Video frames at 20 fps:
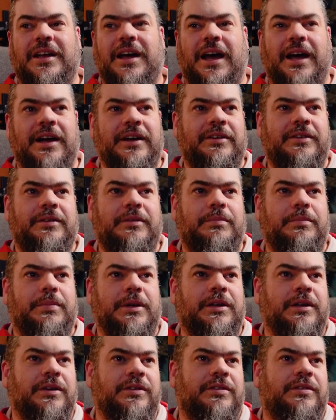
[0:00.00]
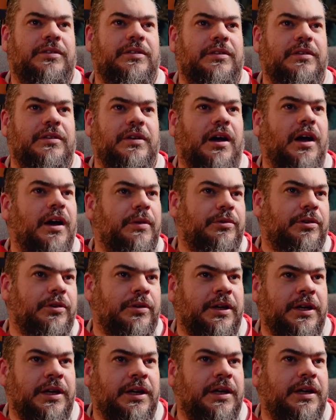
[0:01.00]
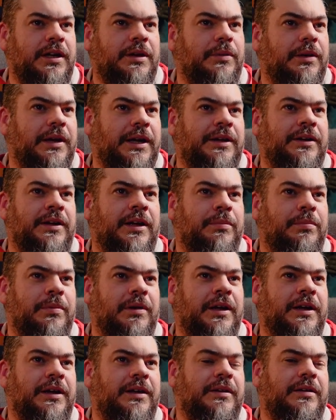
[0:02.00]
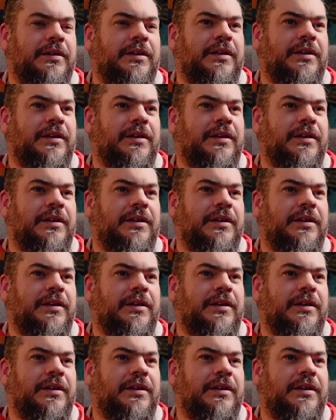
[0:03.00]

and because I'm doing it, it will end up like